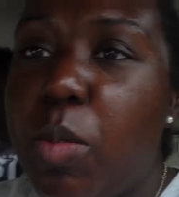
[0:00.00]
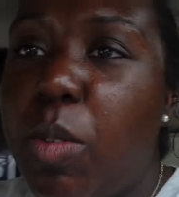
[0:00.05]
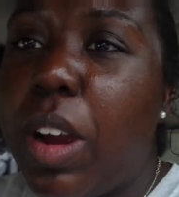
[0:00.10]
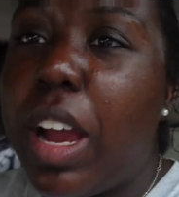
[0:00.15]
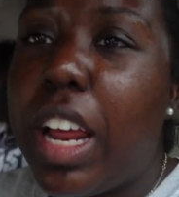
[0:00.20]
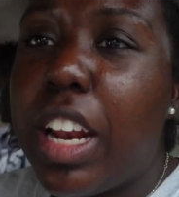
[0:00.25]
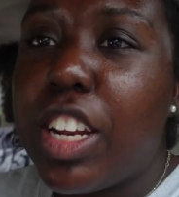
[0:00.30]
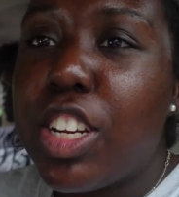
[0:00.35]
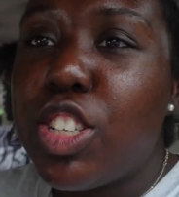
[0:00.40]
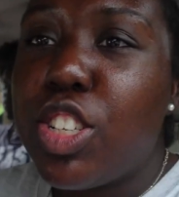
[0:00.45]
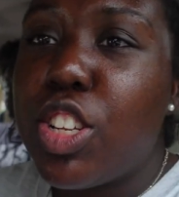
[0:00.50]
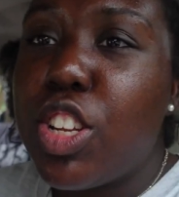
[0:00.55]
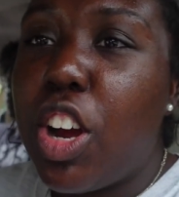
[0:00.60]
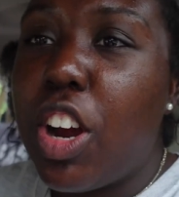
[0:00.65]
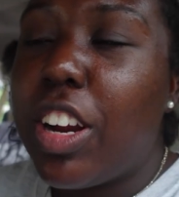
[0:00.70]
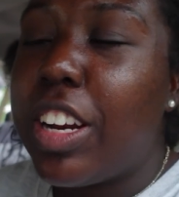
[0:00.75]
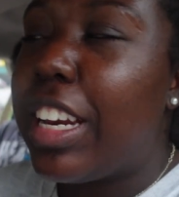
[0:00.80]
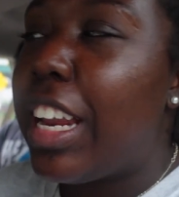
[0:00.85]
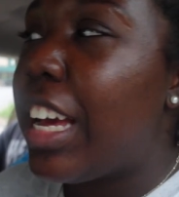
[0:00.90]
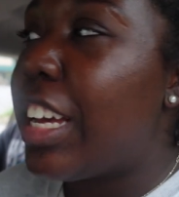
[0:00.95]
We're headed to
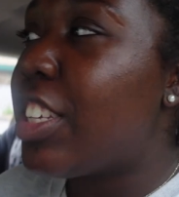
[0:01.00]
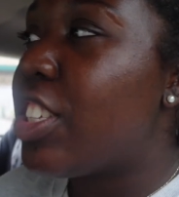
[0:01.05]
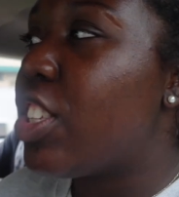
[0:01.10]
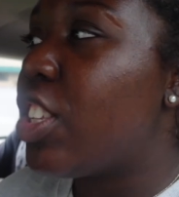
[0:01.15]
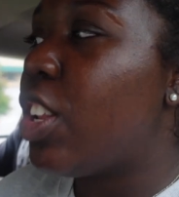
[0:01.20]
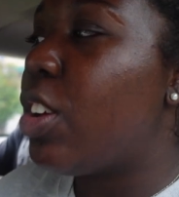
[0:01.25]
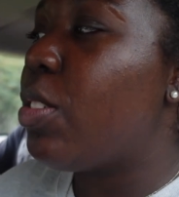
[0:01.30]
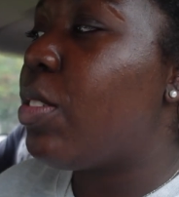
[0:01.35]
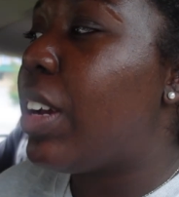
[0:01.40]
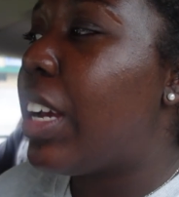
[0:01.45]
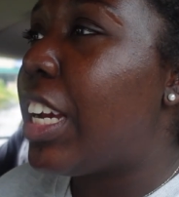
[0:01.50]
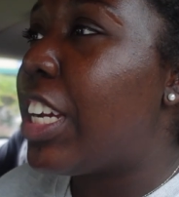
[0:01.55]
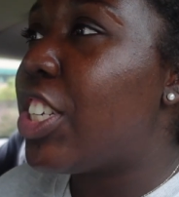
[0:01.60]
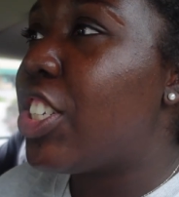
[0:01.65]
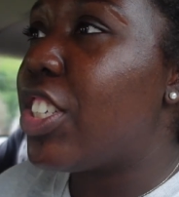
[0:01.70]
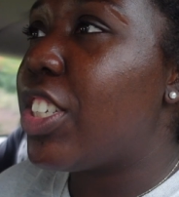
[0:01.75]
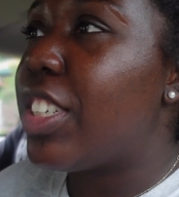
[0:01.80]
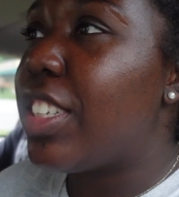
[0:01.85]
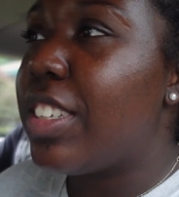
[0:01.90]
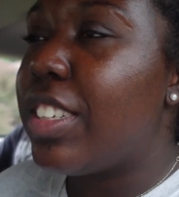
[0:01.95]
our next
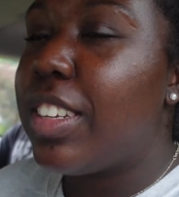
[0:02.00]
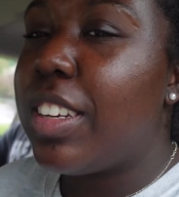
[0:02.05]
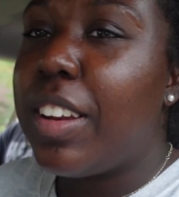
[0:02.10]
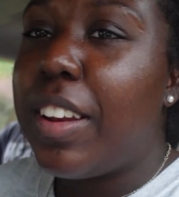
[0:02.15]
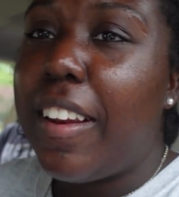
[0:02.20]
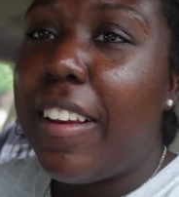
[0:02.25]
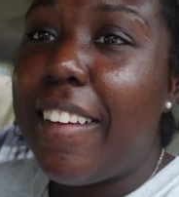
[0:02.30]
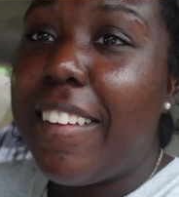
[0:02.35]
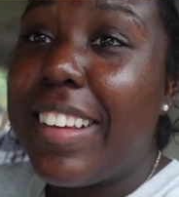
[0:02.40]
location.